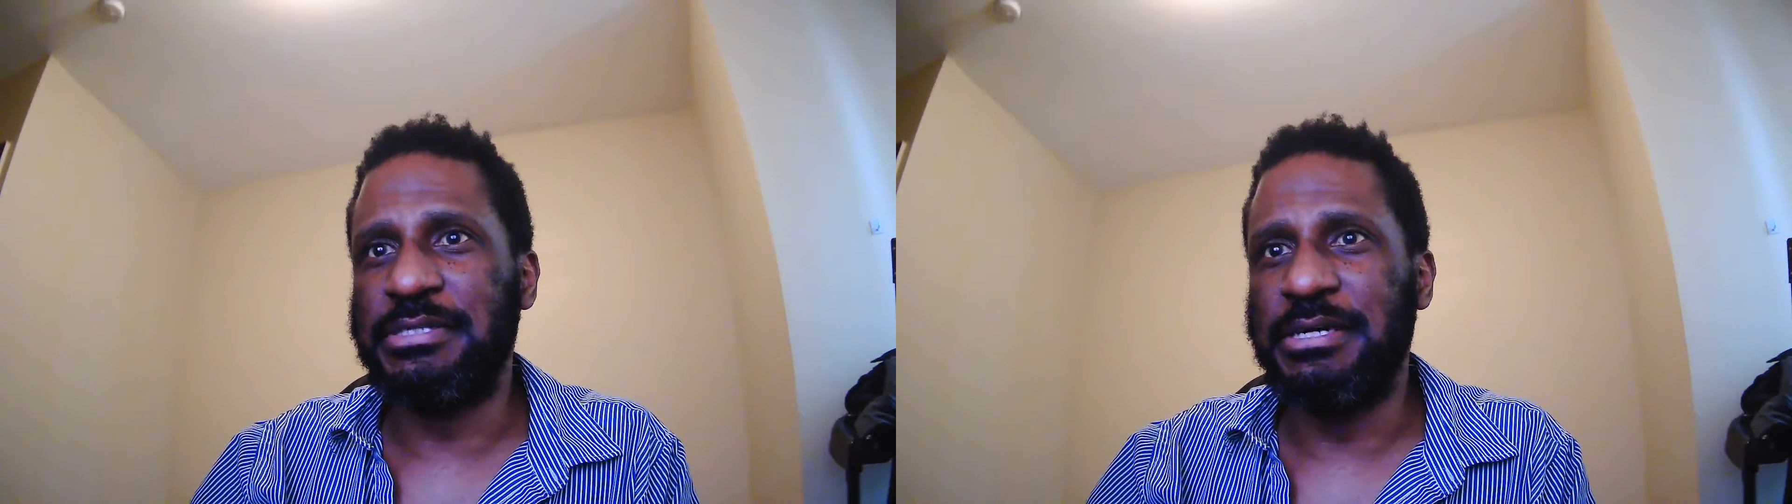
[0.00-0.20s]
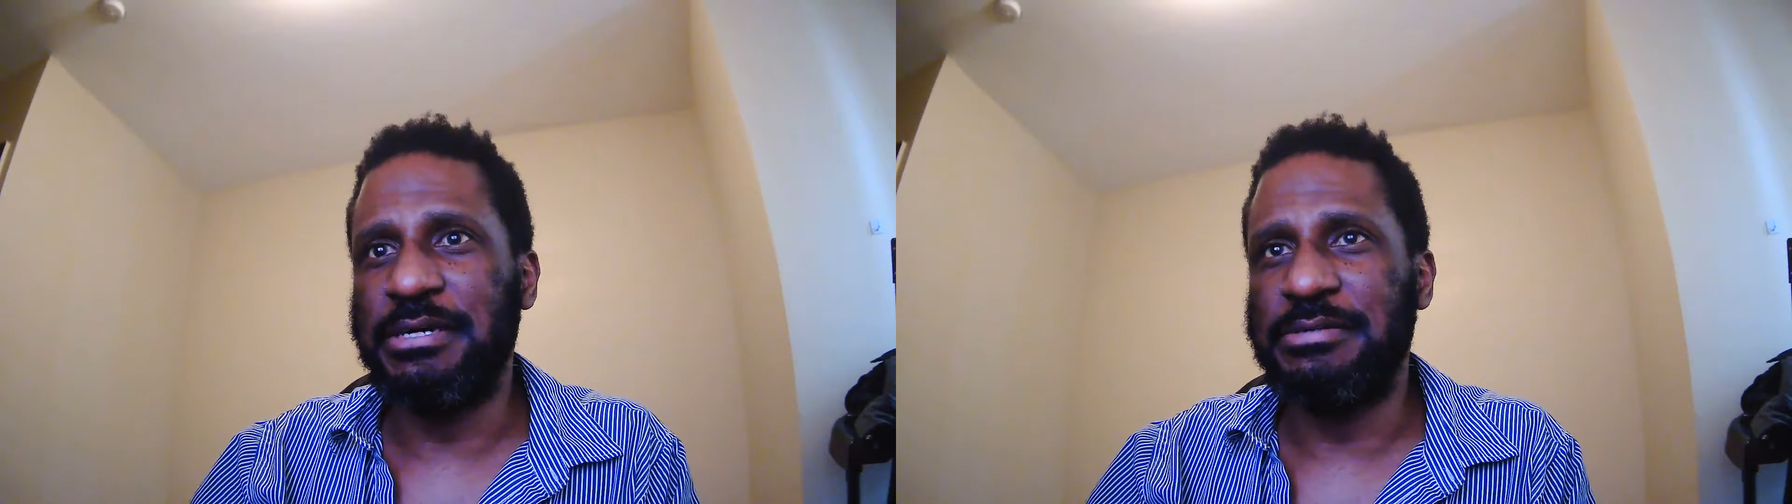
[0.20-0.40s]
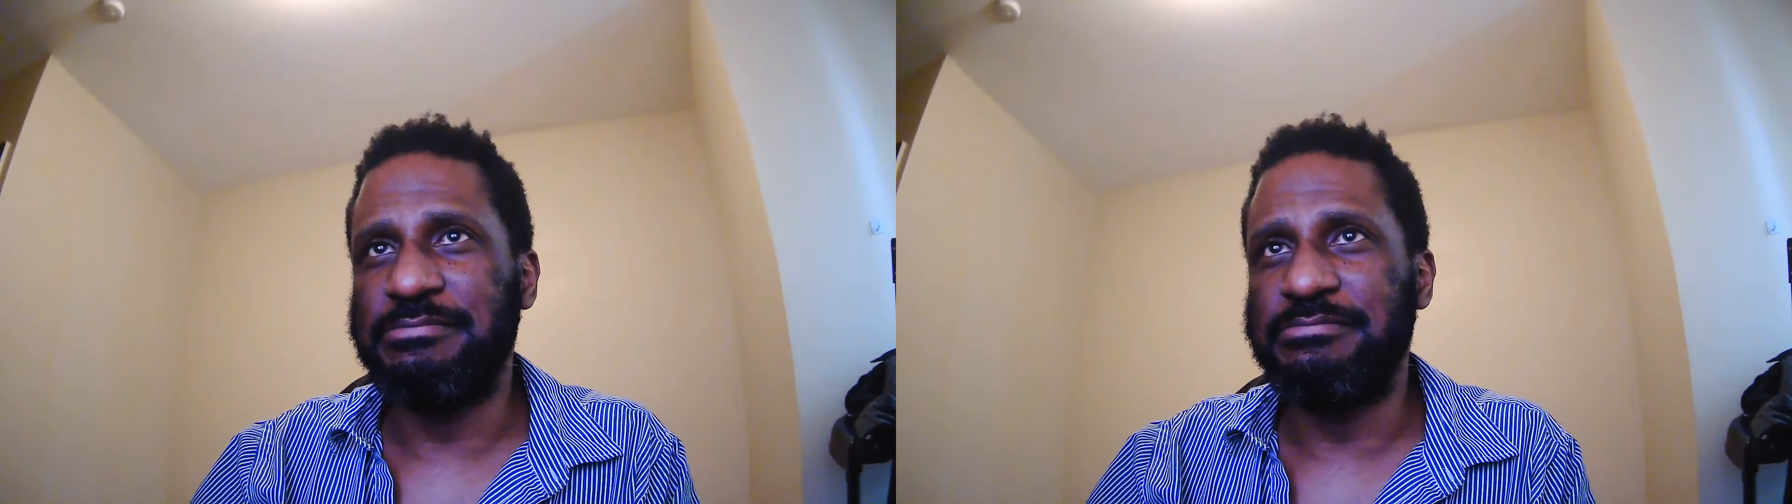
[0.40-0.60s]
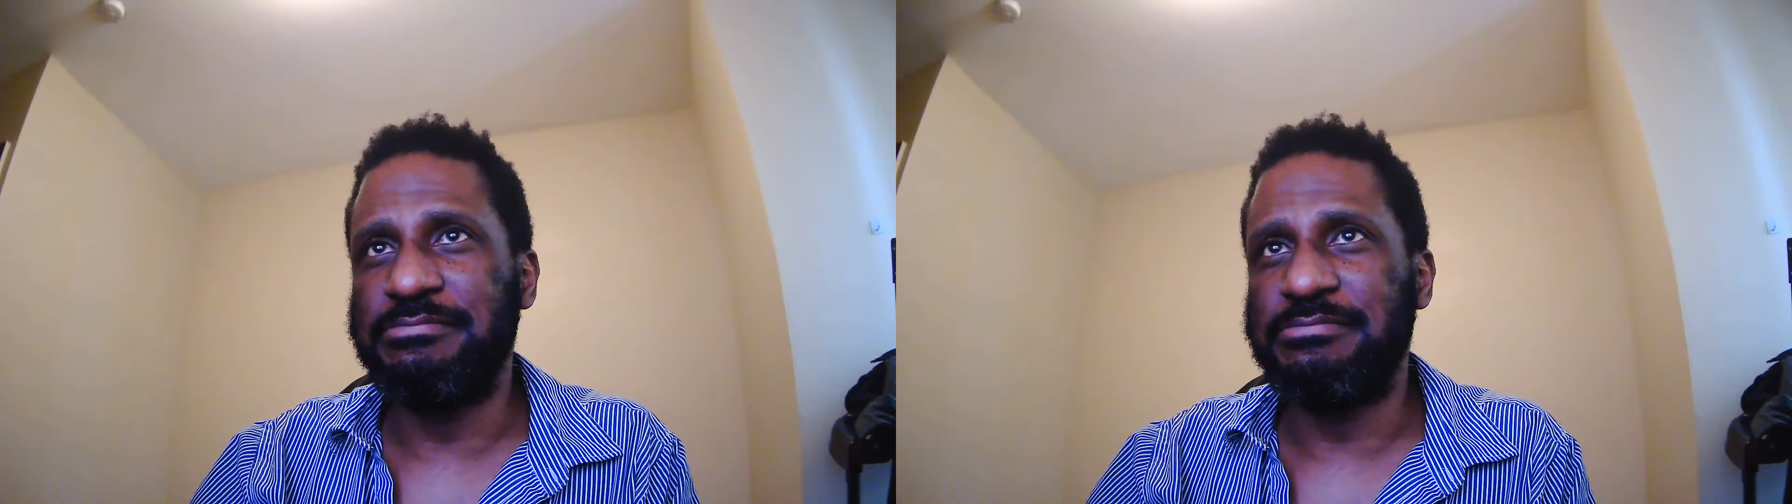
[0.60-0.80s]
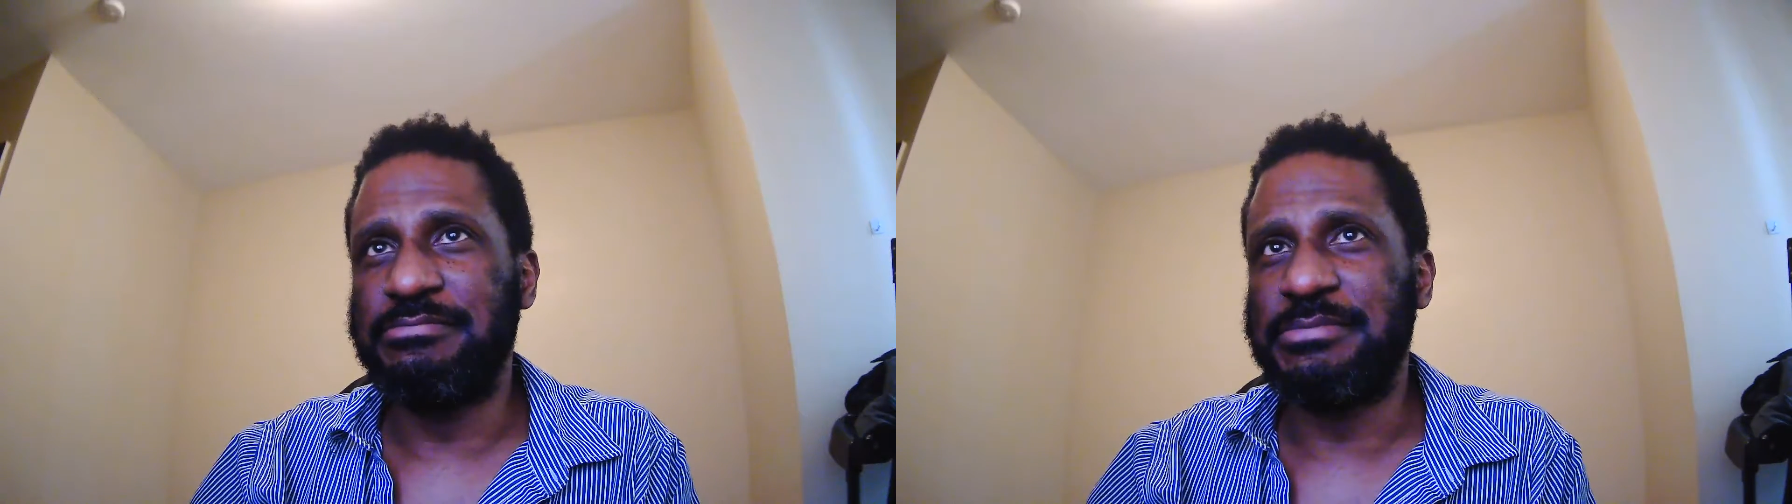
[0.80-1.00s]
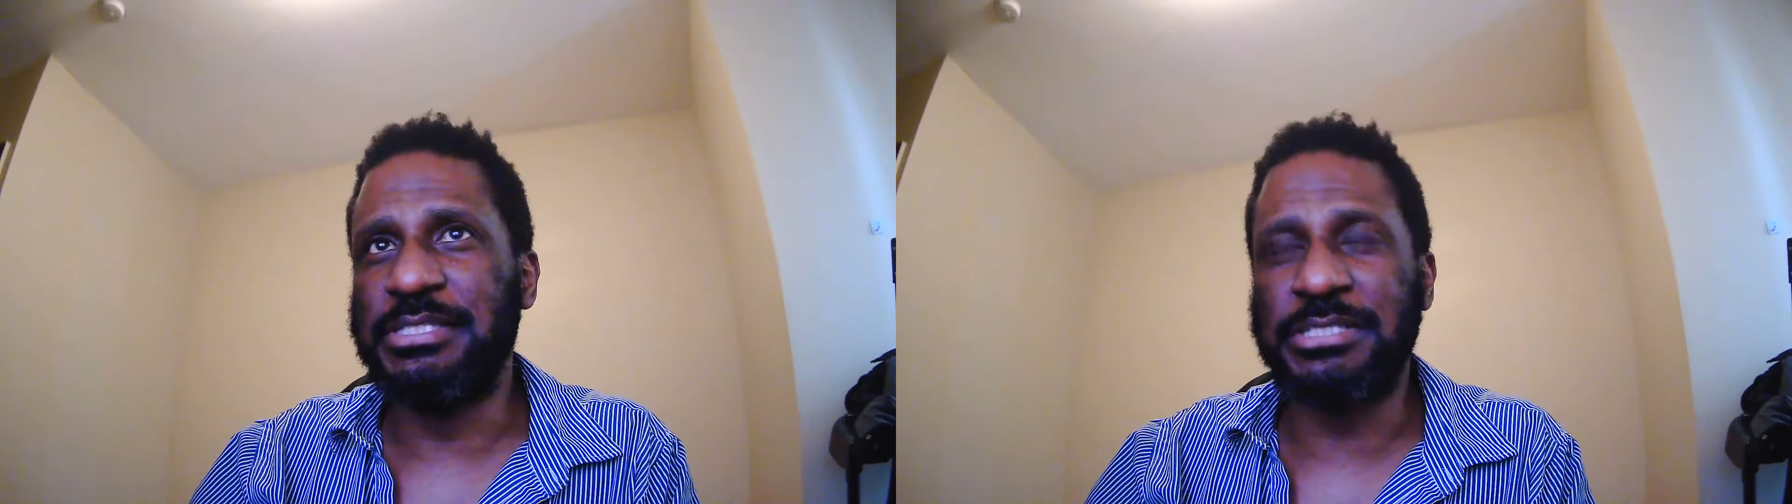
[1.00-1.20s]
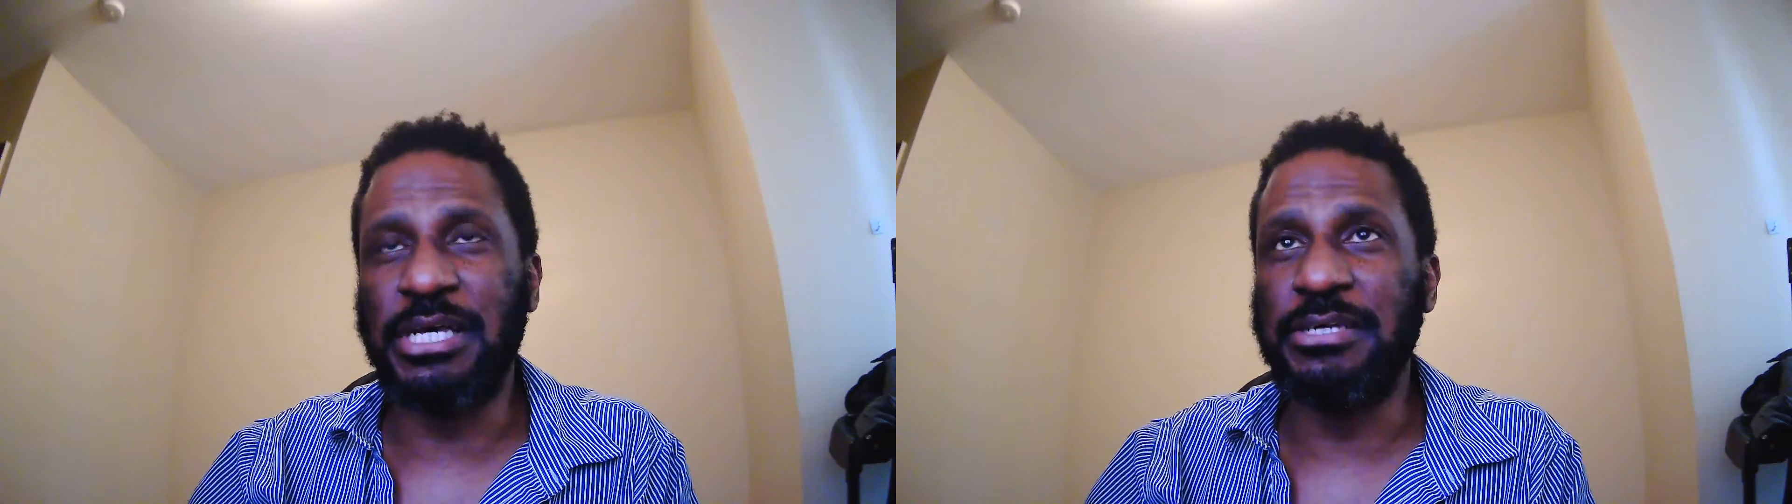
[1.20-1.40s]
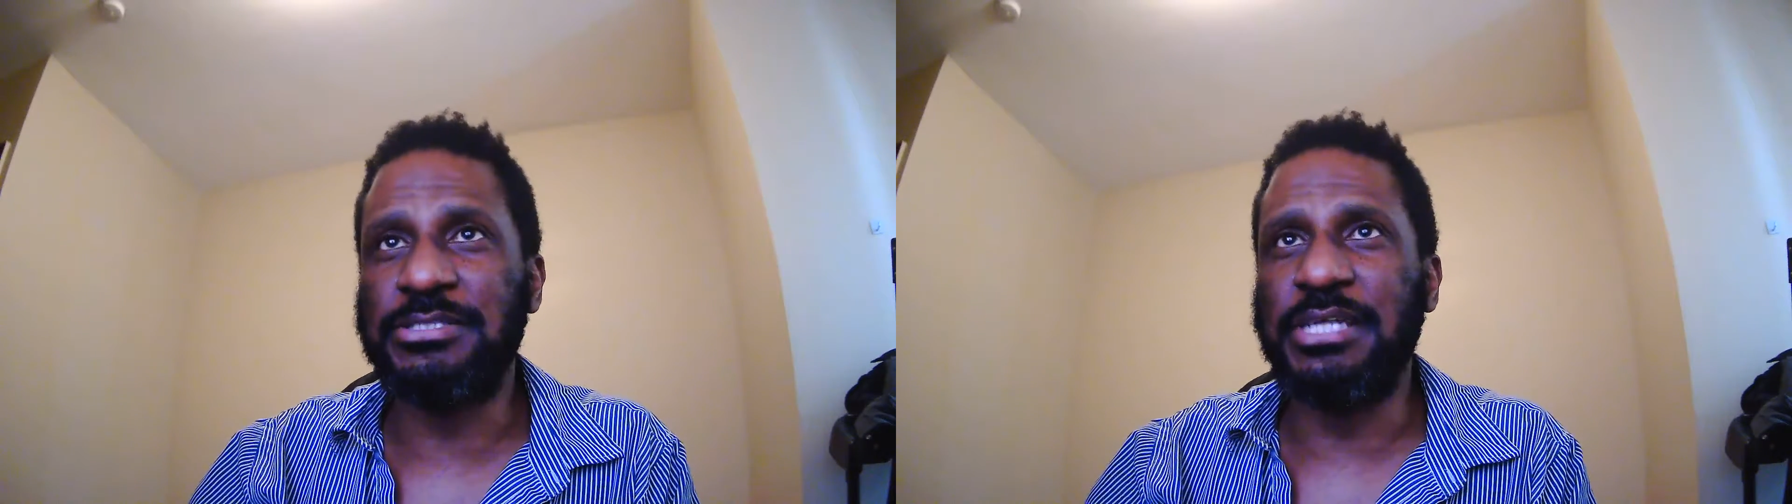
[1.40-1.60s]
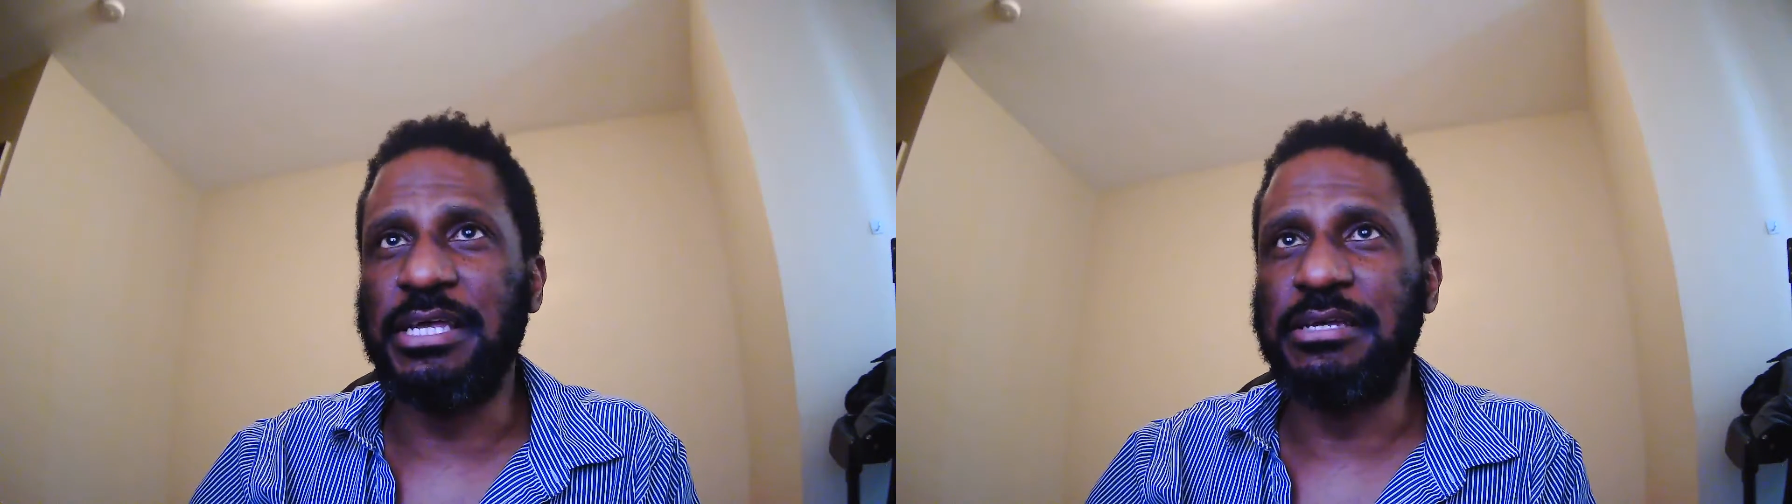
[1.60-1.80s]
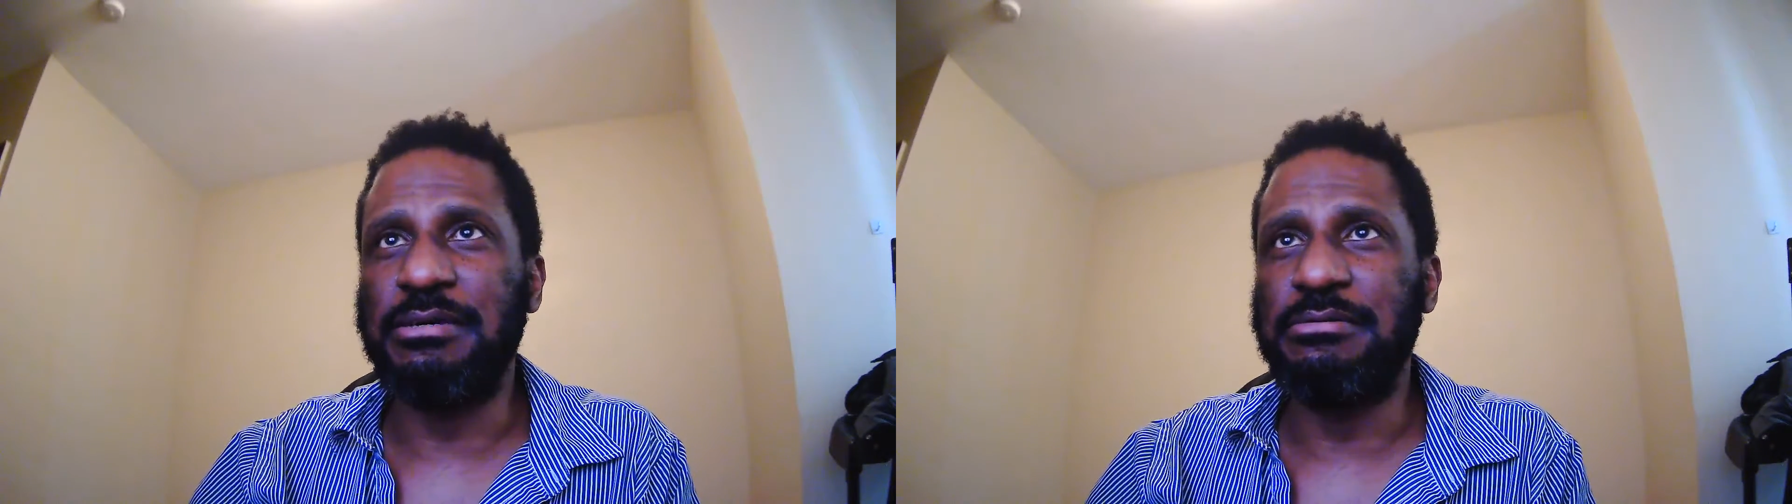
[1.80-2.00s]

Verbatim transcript: uh, disgusting